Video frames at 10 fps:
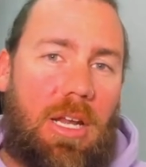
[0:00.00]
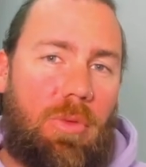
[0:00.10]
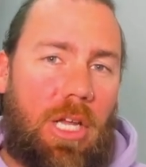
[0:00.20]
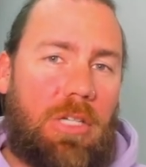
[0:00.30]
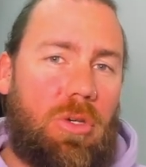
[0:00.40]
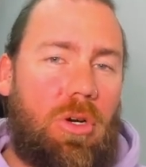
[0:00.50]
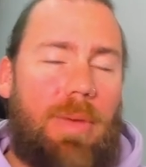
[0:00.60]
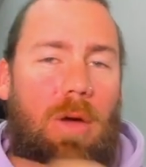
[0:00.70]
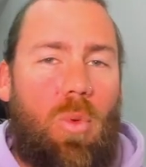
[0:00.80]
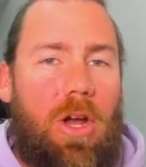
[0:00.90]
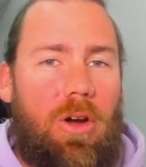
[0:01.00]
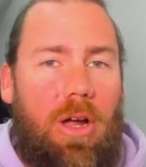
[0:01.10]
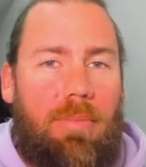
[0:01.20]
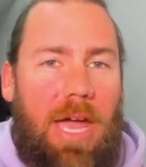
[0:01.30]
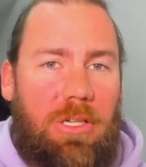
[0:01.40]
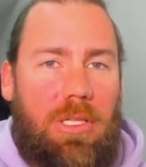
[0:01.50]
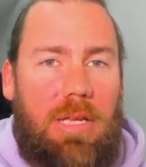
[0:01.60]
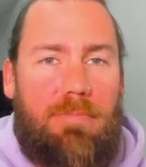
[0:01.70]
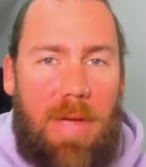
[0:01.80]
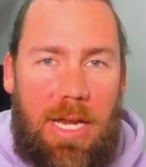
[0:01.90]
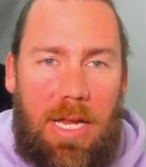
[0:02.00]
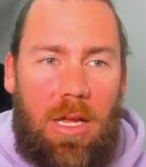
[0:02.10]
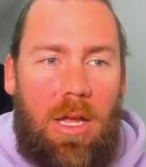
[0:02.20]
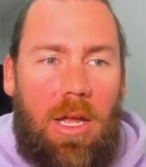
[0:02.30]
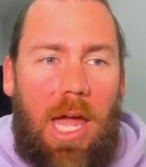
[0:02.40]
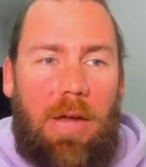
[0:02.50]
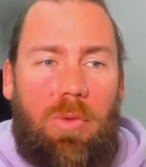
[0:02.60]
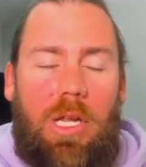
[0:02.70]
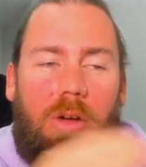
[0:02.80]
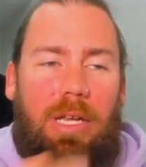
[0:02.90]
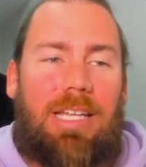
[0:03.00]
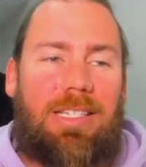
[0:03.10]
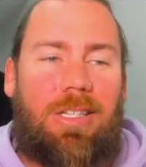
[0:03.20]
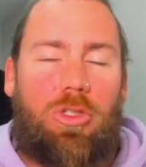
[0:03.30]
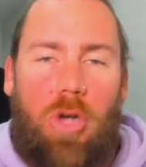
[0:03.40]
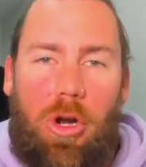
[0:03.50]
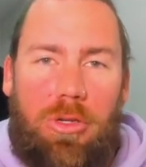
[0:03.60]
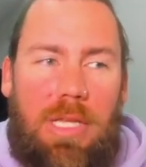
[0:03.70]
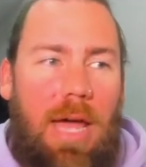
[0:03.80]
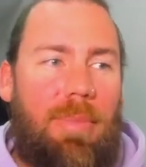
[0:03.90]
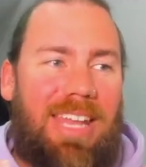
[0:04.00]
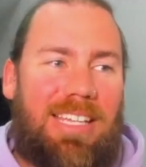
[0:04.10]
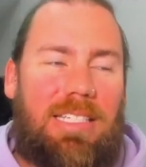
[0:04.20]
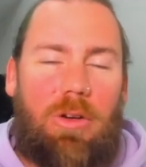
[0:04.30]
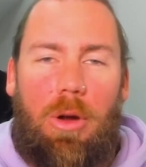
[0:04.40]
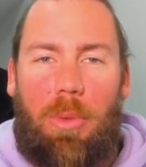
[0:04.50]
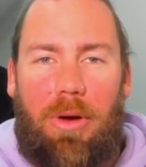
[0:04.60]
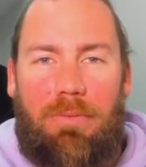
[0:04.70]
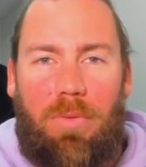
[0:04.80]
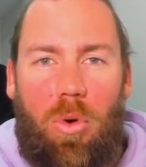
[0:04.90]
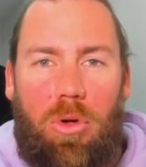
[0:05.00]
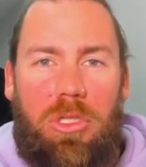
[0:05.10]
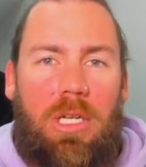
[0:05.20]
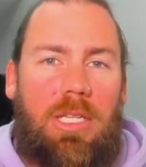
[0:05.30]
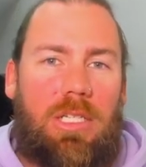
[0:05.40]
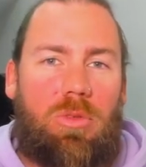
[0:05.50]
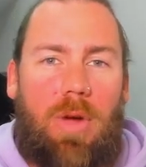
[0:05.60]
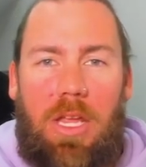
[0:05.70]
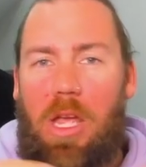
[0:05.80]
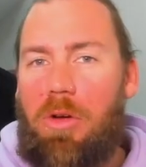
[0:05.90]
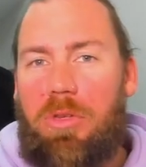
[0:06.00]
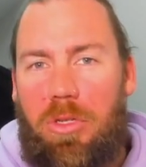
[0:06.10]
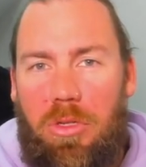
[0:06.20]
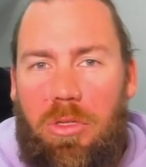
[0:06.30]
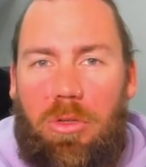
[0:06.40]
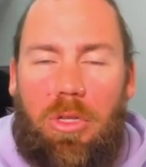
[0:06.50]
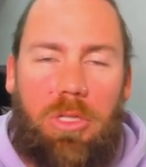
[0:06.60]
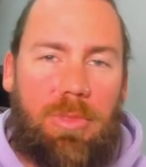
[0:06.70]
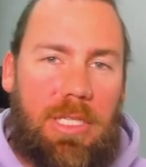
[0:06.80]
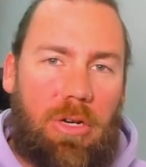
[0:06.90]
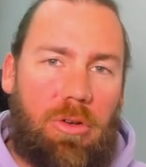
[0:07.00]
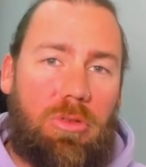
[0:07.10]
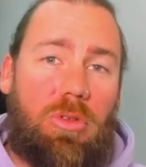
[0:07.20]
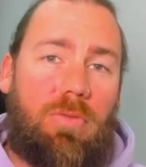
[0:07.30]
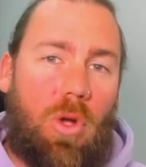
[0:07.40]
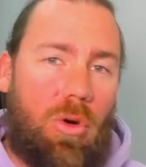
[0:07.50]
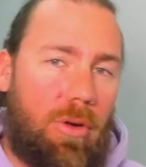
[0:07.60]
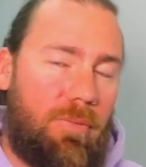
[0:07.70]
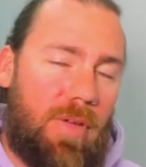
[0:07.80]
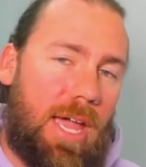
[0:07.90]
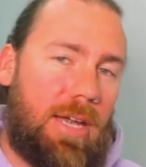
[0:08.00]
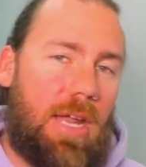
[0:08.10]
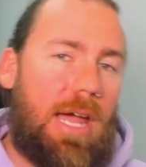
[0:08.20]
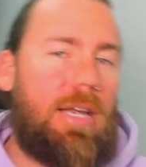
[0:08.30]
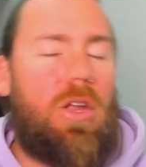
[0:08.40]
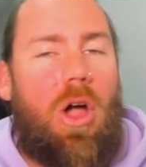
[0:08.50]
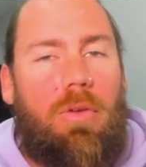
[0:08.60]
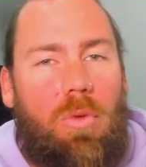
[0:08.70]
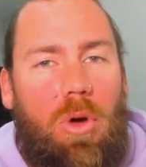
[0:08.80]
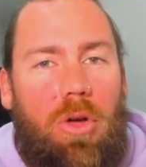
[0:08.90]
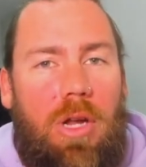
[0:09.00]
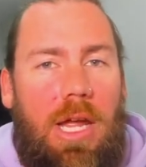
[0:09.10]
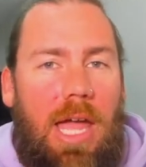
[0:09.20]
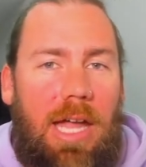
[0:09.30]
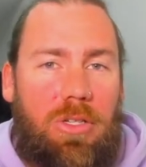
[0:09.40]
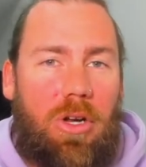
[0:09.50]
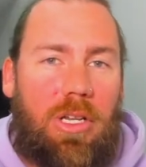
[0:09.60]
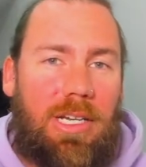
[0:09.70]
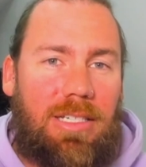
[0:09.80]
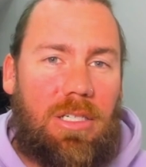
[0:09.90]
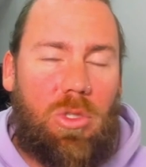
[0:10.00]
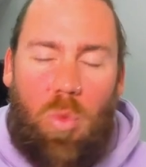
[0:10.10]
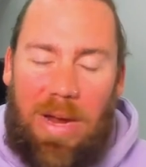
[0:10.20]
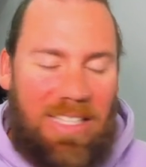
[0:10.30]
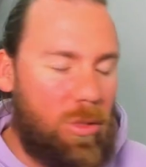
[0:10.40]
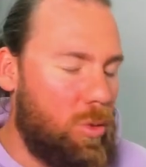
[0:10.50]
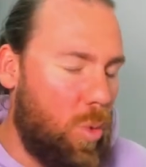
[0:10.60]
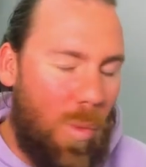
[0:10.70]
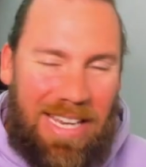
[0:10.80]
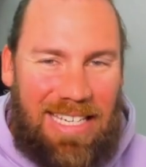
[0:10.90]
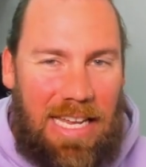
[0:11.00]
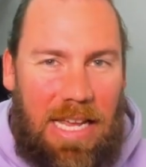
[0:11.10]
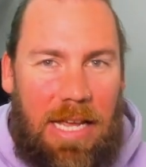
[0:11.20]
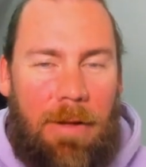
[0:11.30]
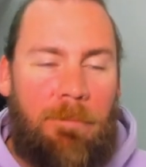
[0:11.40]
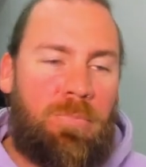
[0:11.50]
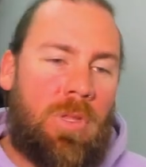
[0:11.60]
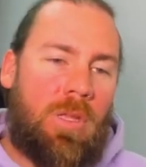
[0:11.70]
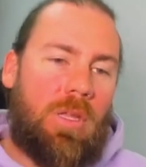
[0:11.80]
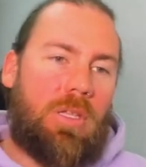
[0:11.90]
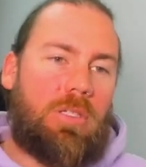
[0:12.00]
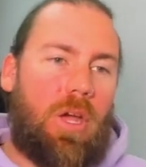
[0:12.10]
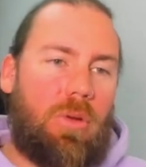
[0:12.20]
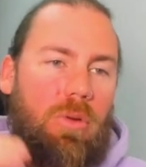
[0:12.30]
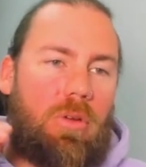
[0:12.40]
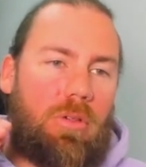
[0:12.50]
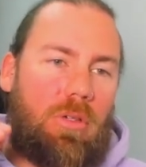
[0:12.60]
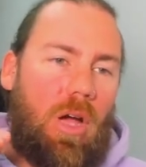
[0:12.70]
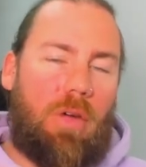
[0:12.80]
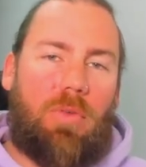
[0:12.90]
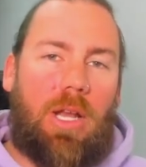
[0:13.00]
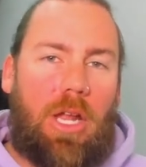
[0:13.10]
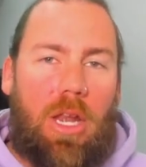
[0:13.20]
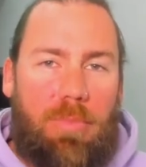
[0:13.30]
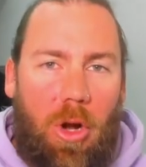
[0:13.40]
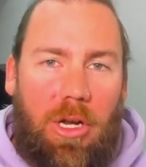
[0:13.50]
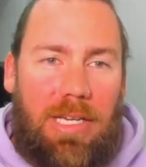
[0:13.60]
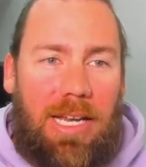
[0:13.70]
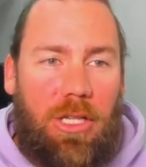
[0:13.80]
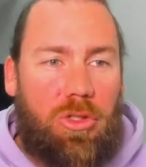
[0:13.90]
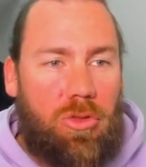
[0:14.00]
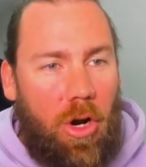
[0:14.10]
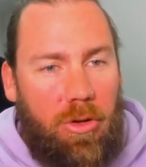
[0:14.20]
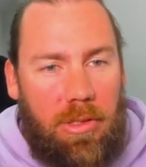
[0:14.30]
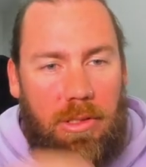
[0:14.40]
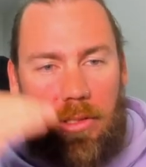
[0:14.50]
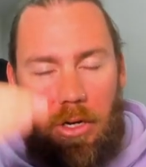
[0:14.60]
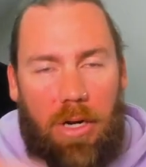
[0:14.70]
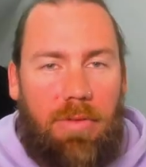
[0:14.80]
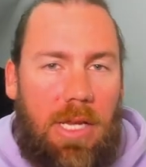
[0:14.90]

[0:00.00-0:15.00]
we're going to talk about where I'm actually meaning, and we're going into the drone tab at the 0 point forge. This is where you go and use all those materials we've gone and found out in the overworld and turn it into sweet gear. So I've really only broken down the drone side of it